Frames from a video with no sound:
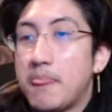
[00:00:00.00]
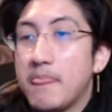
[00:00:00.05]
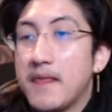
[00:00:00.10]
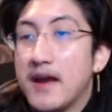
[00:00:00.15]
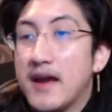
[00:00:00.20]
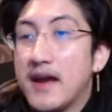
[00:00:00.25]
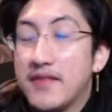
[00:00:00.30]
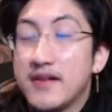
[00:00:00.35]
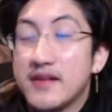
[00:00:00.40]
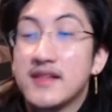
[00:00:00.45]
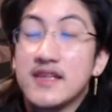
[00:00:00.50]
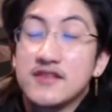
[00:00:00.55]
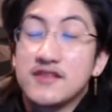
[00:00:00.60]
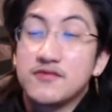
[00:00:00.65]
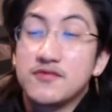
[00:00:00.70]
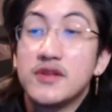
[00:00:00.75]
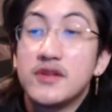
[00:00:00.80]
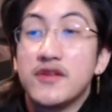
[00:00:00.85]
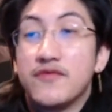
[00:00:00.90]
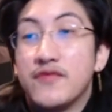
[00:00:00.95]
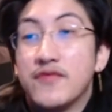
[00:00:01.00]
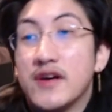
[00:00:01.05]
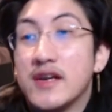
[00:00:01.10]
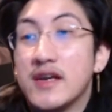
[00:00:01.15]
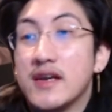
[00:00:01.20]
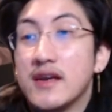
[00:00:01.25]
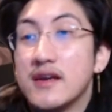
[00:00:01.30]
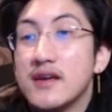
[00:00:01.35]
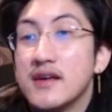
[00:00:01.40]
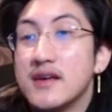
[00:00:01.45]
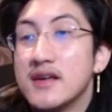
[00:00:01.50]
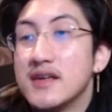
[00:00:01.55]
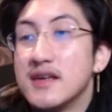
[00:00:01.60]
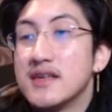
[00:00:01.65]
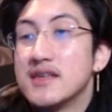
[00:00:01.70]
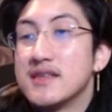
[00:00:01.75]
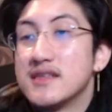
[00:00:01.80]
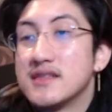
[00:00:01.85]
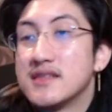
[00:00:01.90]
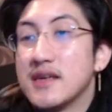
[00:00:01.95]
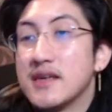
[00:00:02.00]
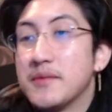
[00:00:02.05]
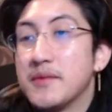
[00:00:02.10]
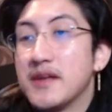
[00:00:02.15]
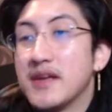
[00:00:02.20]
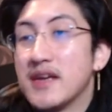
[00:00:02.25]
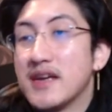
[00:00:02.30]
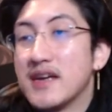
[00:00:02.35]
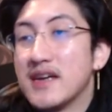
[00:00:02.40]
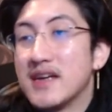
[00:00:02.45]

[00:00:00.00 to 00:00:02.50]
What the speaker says: I think that's really funny. Summoning